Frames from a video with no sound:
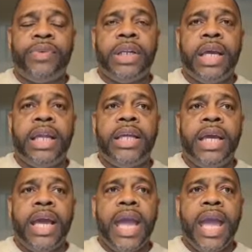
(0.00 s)
And, and,
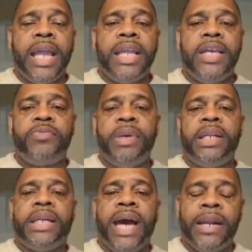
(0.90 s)
and he's
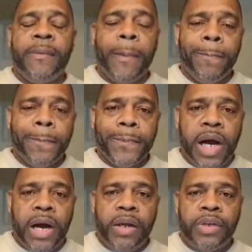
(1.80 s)
been kind of
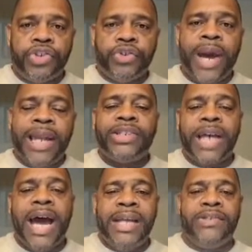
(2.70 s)
uh,
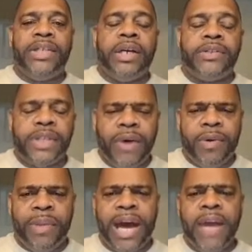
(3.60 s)
strategizing us in
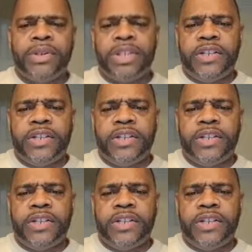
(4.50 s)
our Bible study.